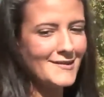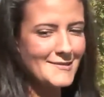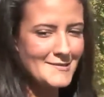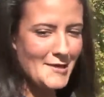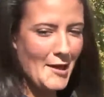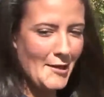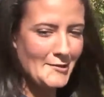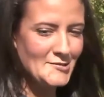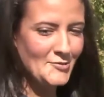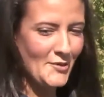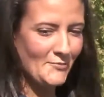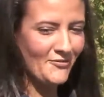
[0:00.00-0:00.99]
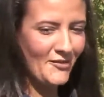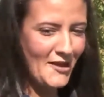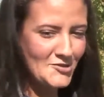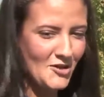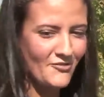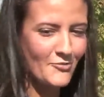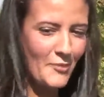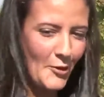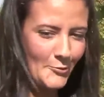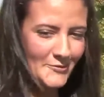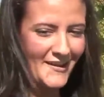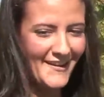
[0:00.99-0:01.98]
designed to rip flesh off a
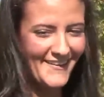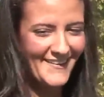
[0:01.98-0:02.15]
bone.